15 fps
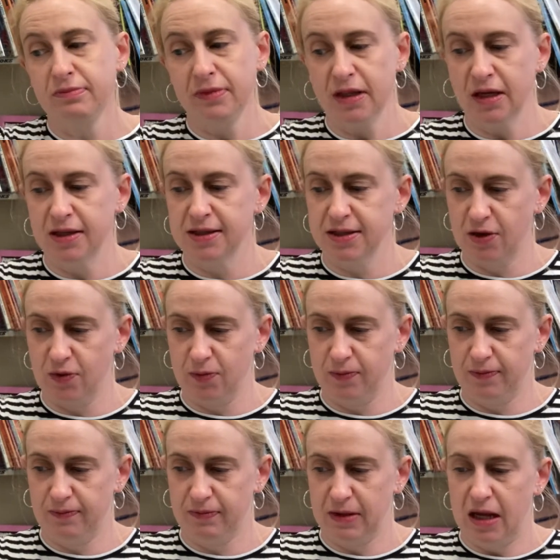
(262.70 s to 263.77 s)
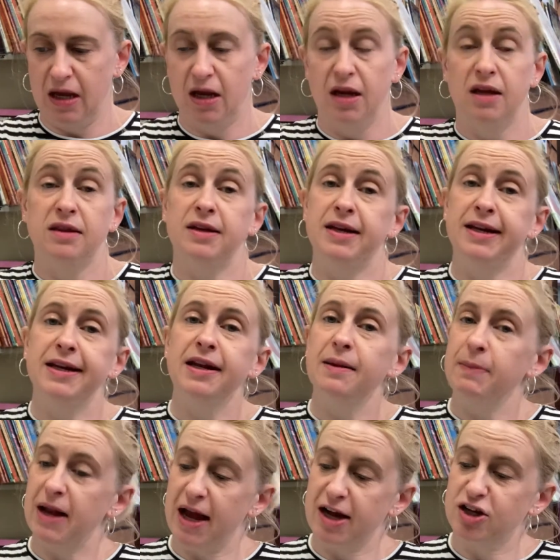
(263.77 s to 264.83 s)
So the little
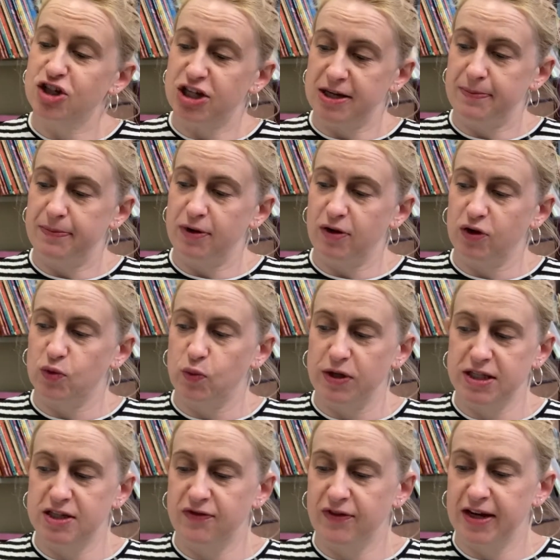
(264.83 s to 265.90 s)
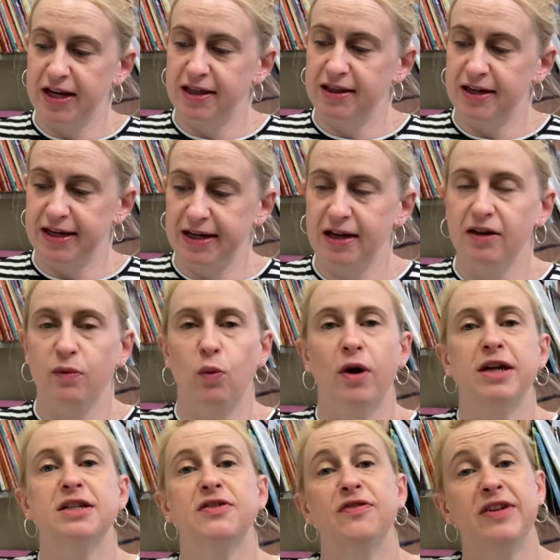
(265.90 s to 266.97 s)
black sheep looked wistfully at the little white
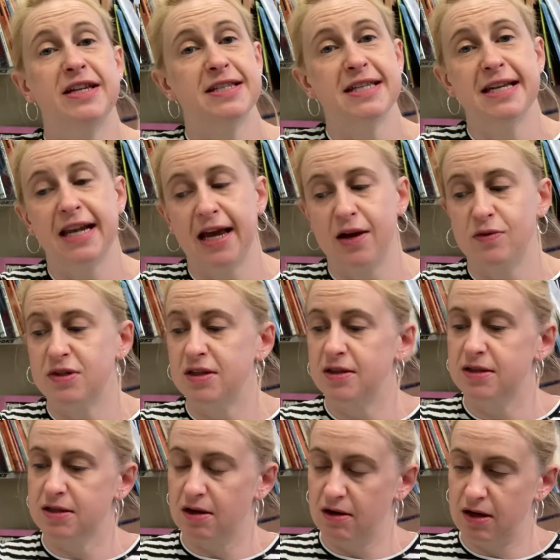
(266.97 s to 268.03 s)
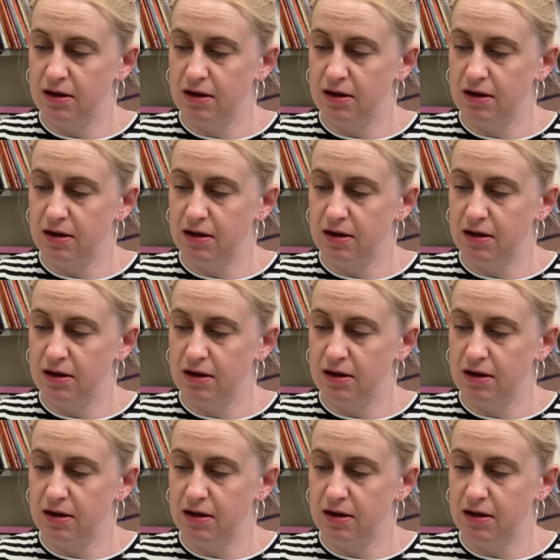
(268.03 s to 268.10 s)
fleecy clouds in the sky.